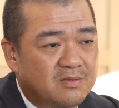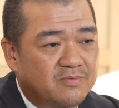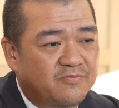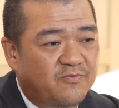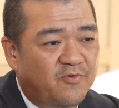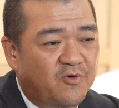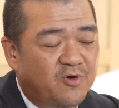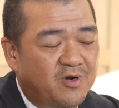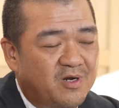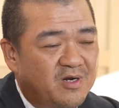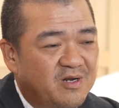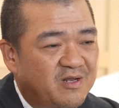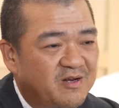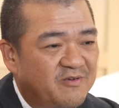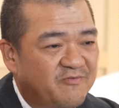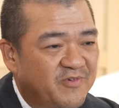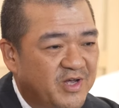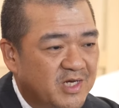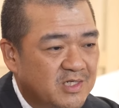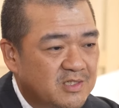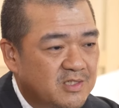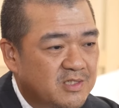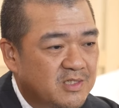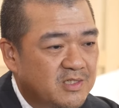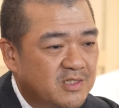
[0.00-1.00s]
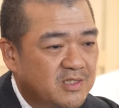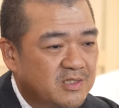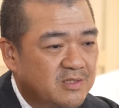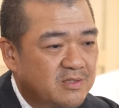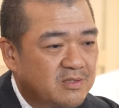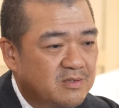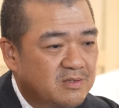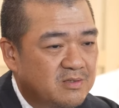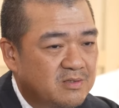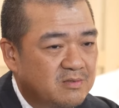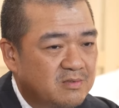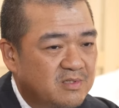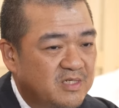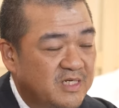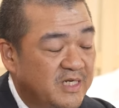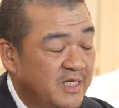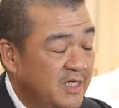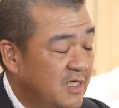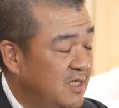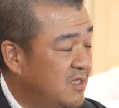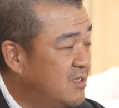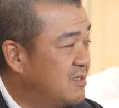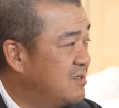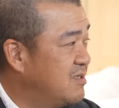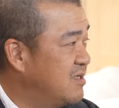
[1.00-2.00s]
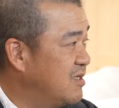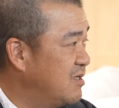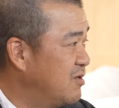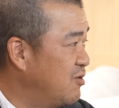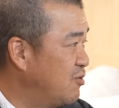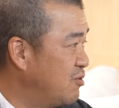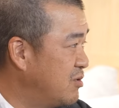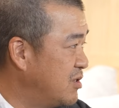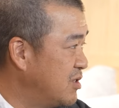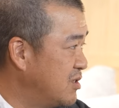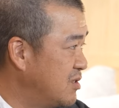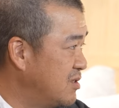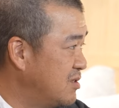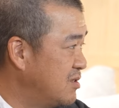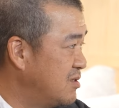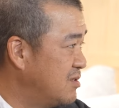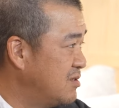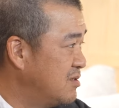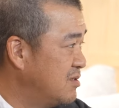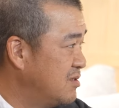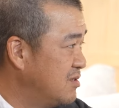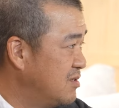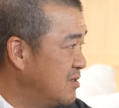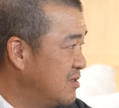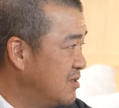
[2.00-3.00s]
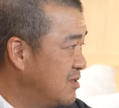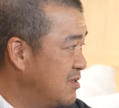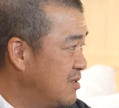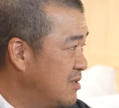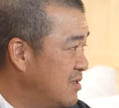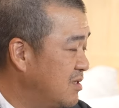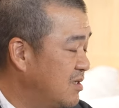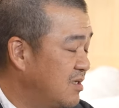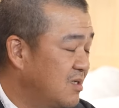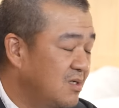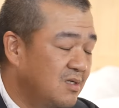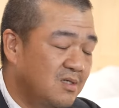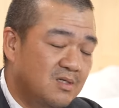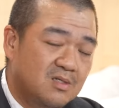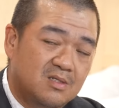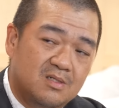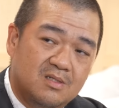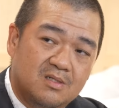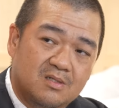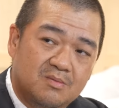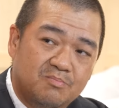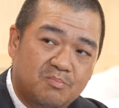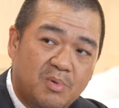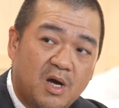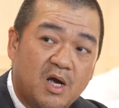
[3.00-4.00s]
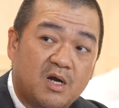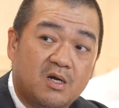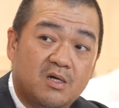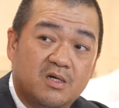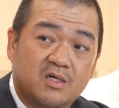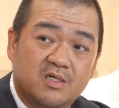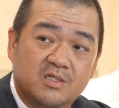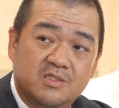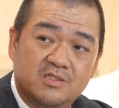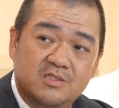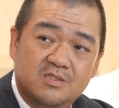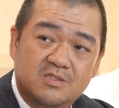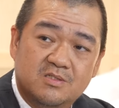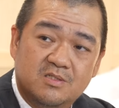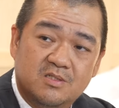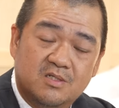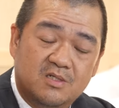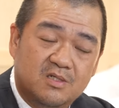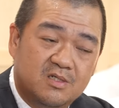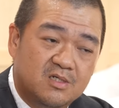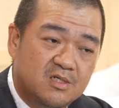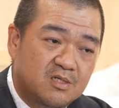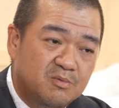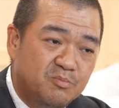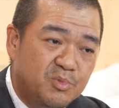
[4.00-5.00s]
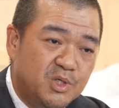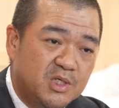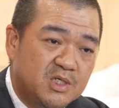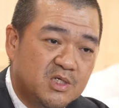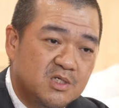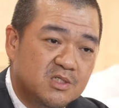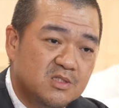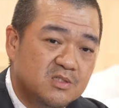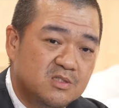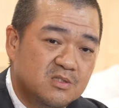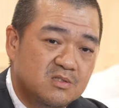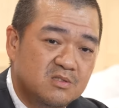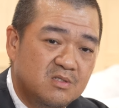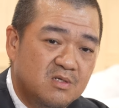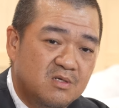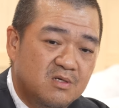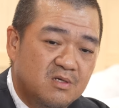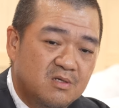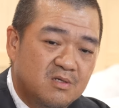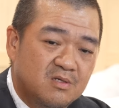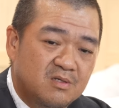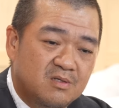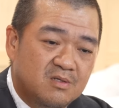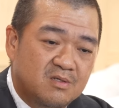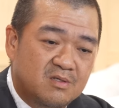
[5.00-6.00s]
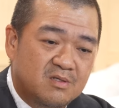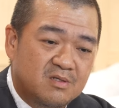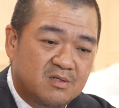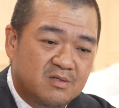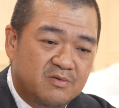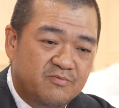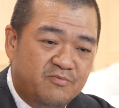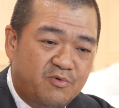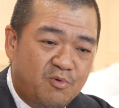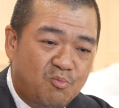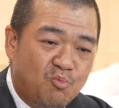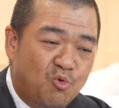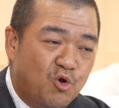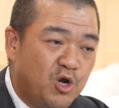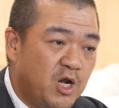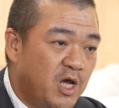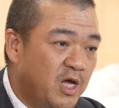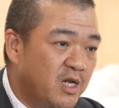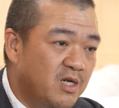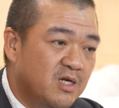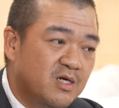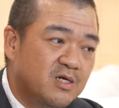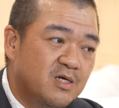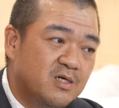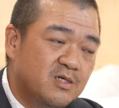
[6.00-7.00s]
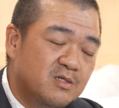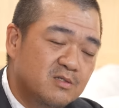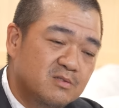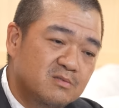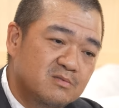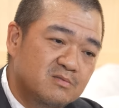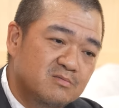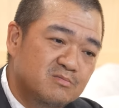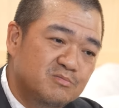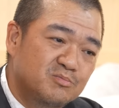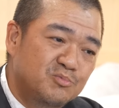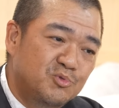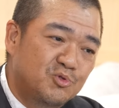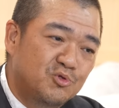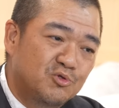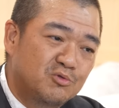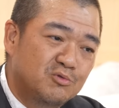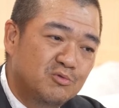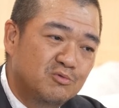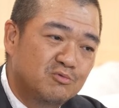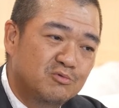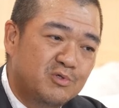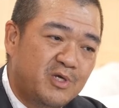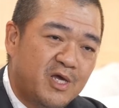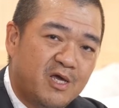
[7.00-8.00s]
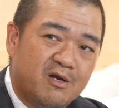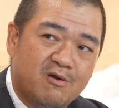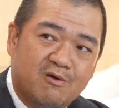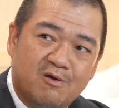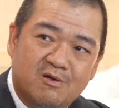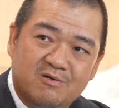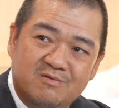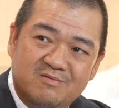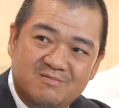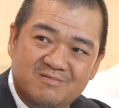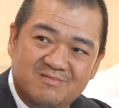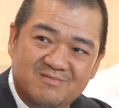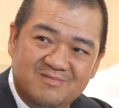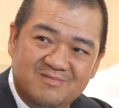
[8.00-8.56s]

foreign investors need the local partners, because from what I learned, you cannot